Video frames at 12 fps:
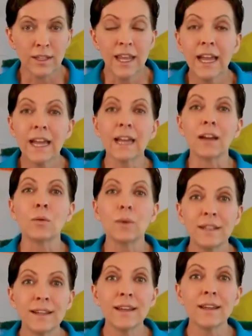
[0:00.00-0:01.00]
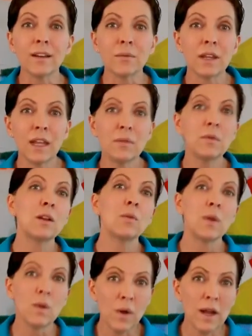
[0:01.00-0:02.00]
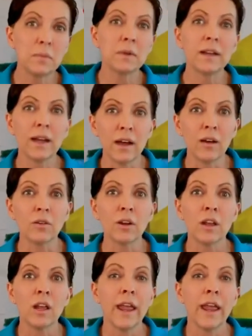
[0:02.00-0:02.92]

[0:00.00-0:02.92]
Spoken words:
Yeah, we did. We came in and we wiped it out.